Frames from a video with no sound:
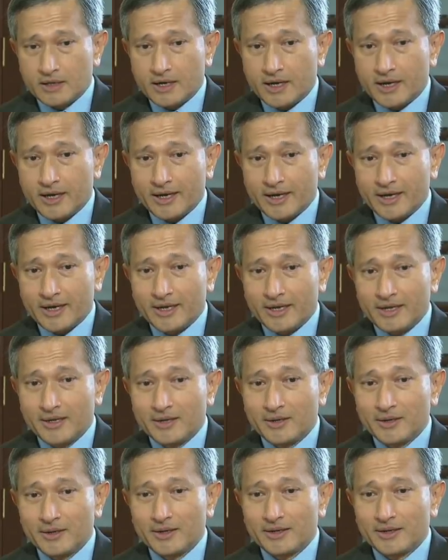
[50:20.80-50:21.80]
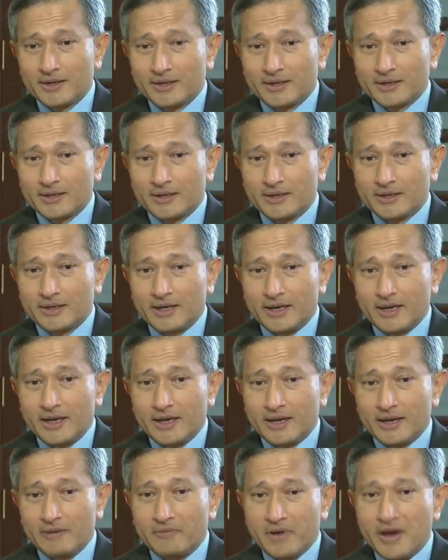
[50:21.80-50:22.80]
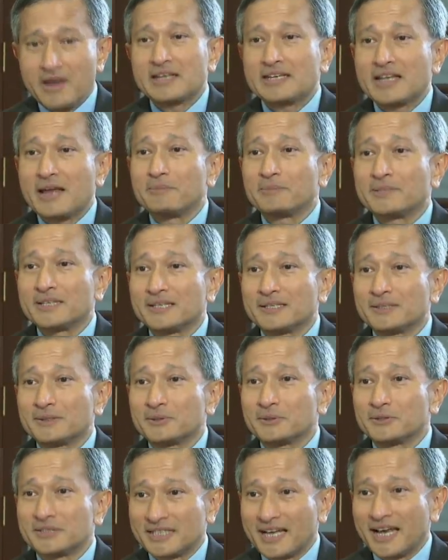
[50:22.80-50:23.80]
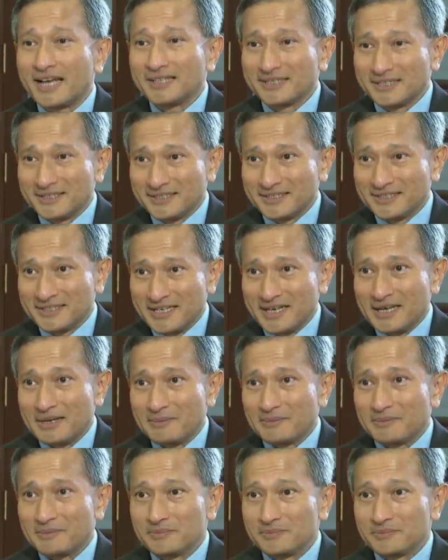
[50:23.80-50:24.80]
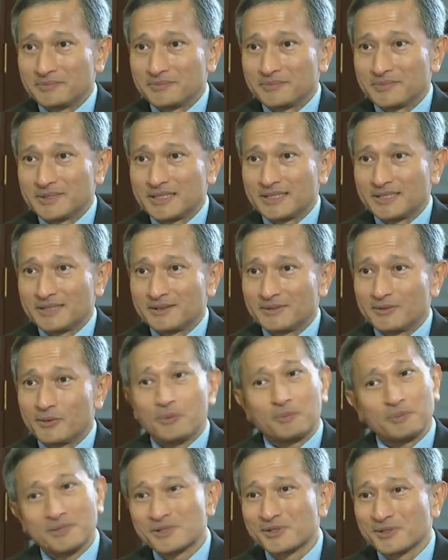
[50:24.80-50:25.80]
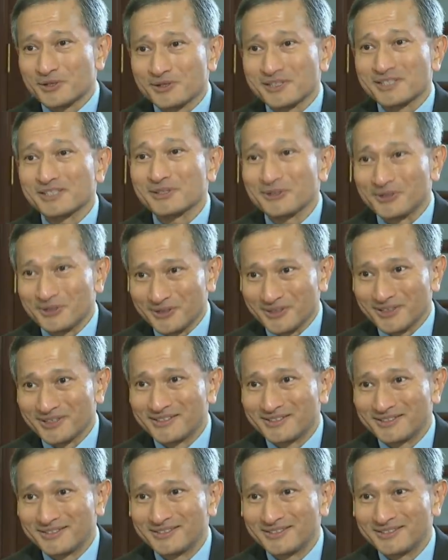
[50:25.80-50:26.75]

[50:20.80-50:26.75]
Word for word: I am very tempted to challenge them. Open source it all.